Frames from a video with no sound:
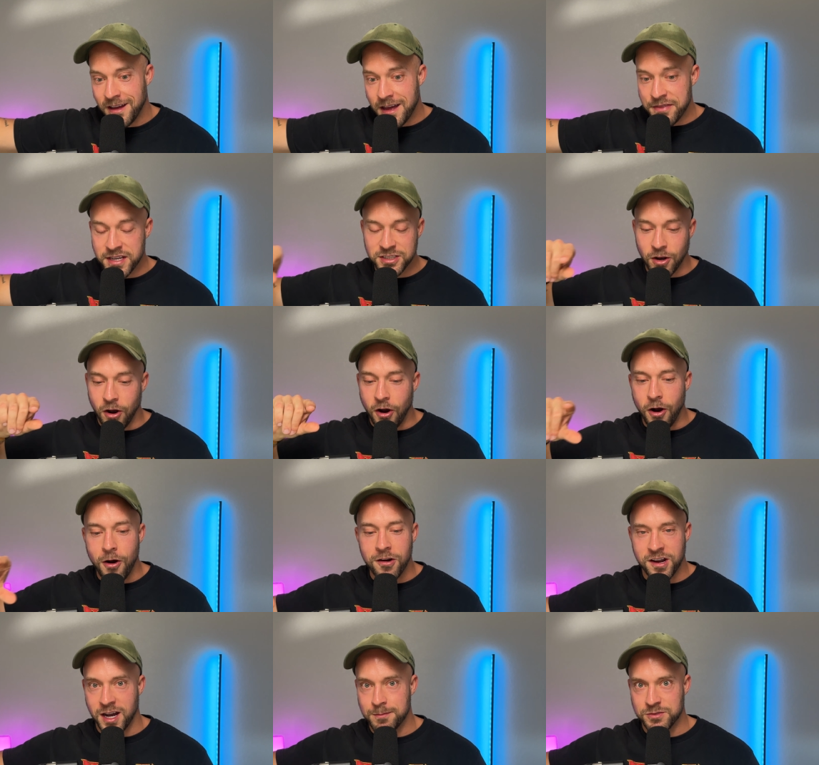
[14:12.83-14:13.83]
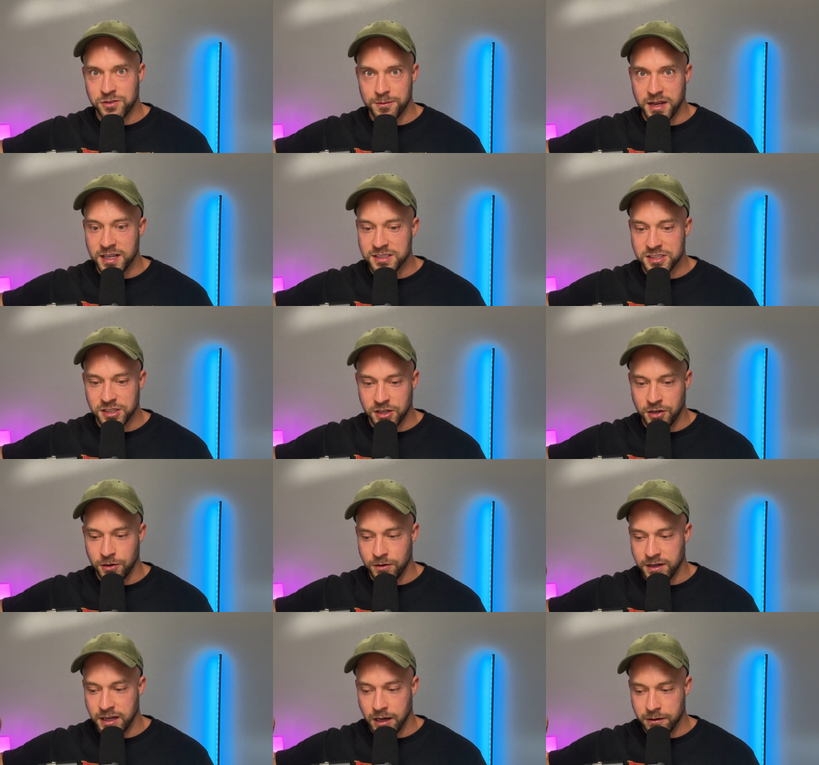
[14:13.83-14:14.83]
This all comes from
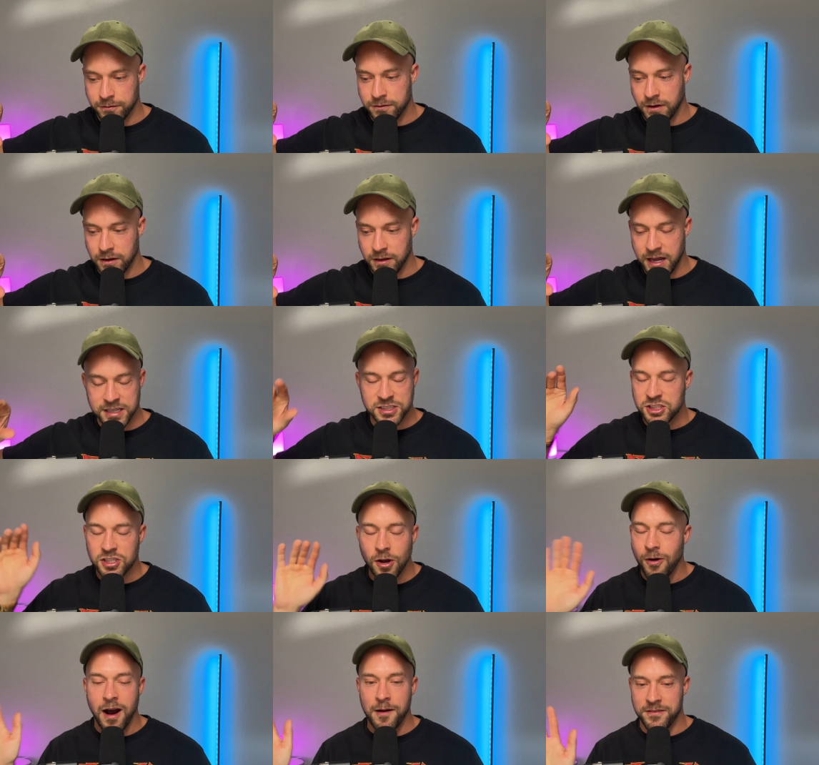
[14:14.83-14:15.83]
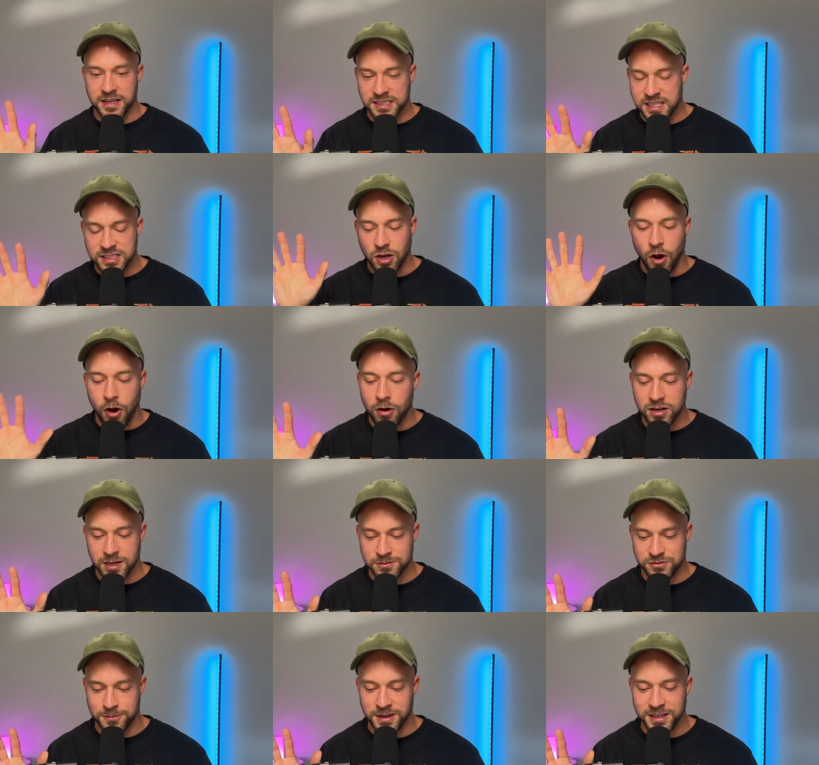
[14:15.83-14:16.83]
insecurity of, it's so obvious, this all
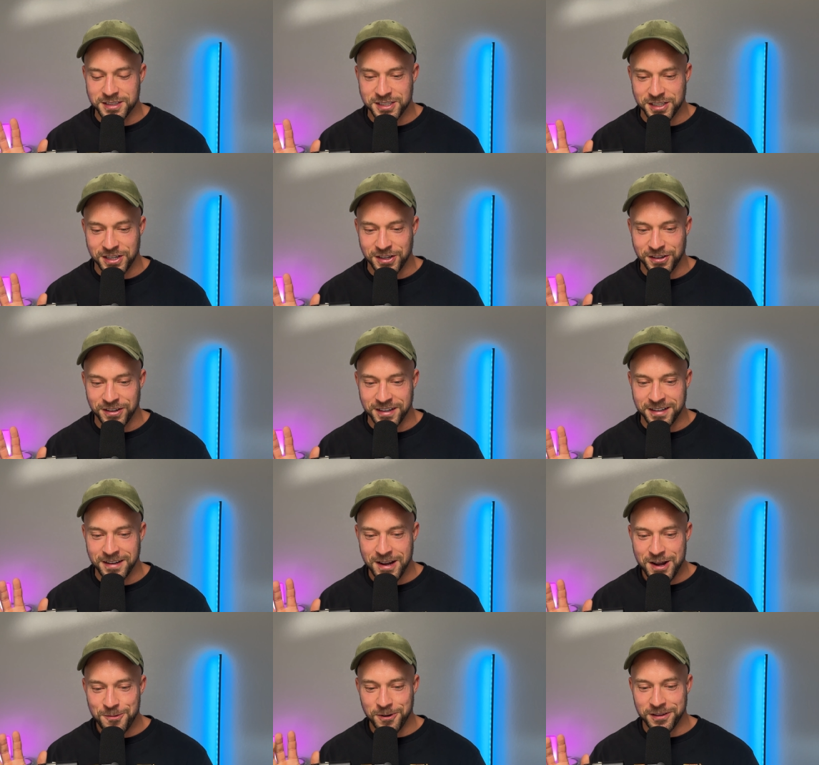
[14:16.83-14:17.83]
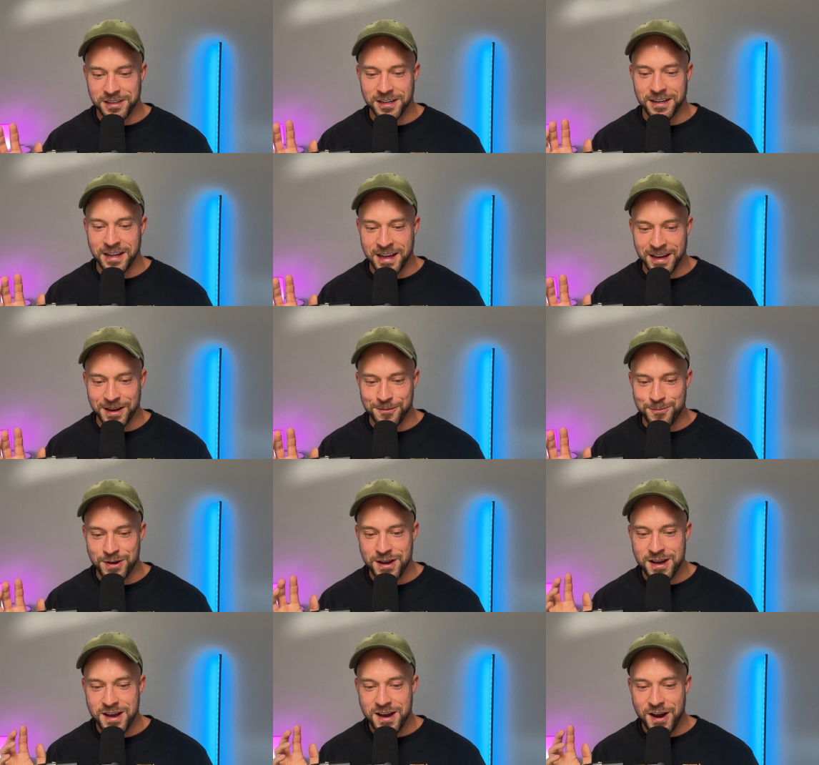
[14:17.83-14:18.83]
comes from insecurity within
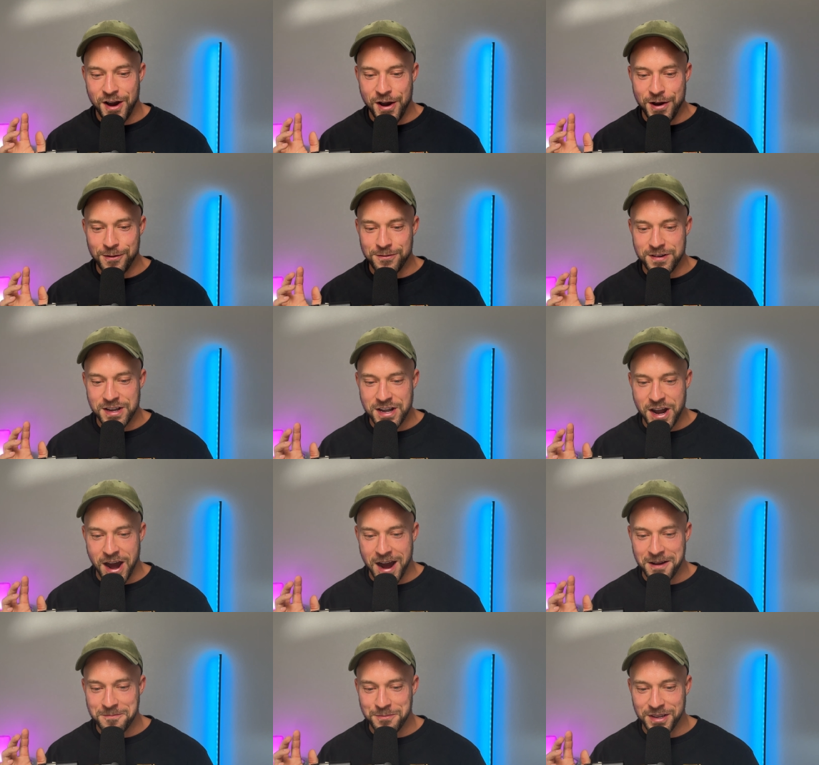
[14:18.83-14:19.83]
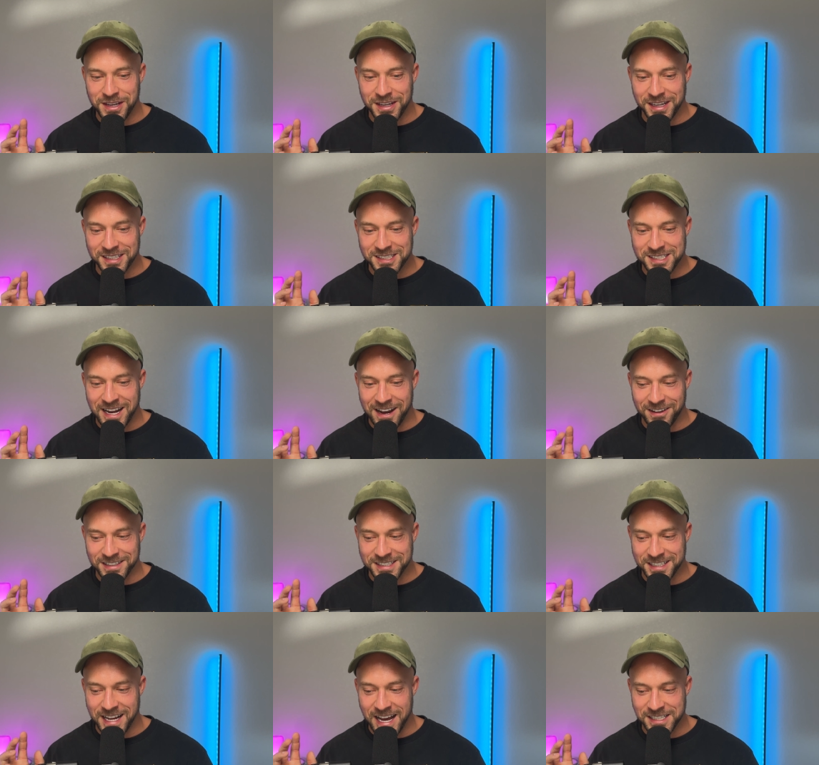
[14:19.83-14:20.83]
him of not being as
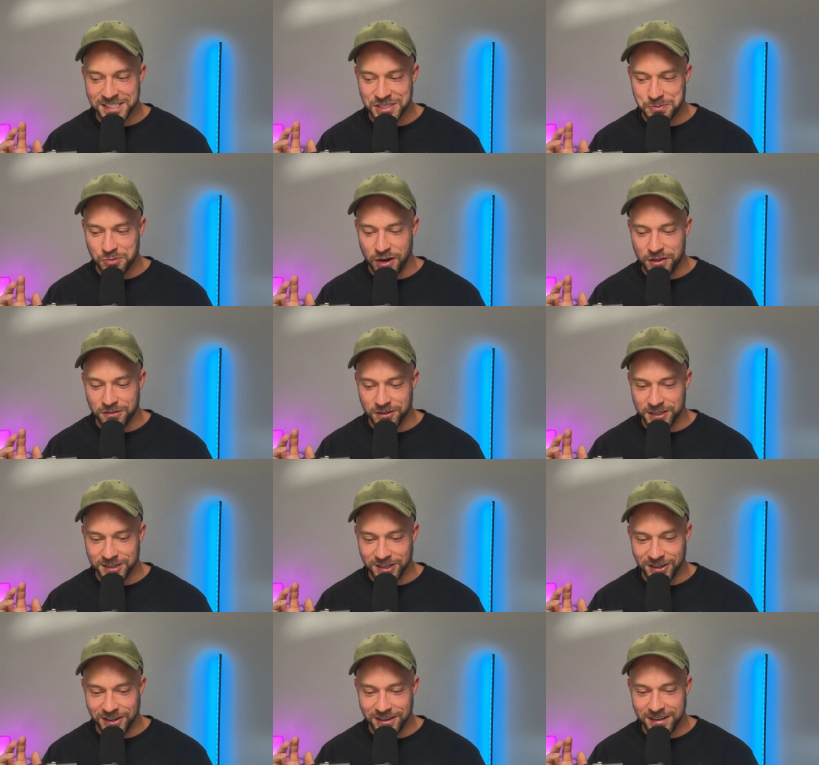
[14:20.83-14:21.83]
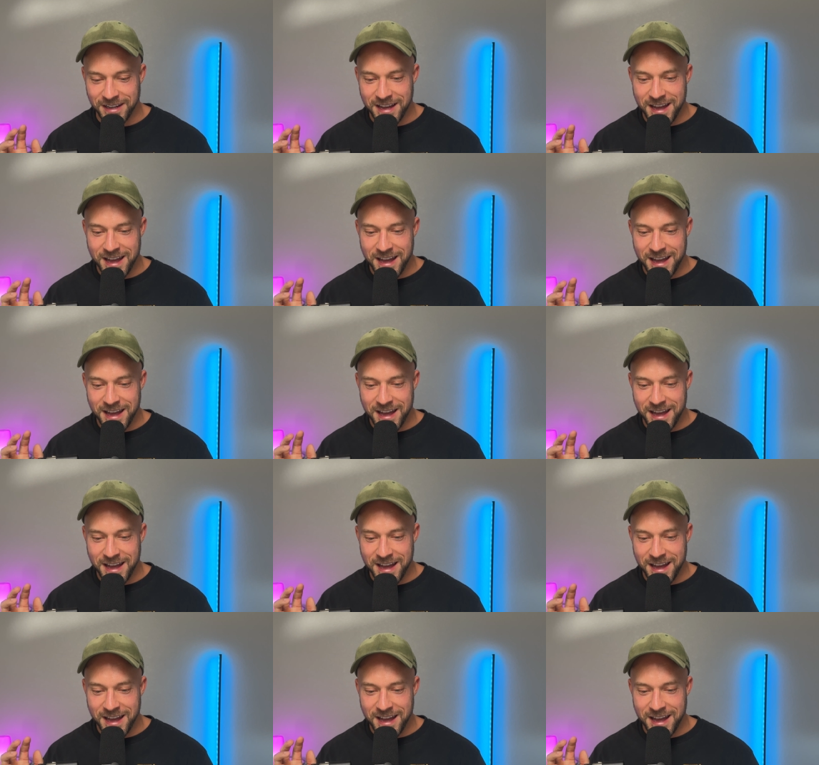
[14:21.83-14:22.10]
talented as his brother in law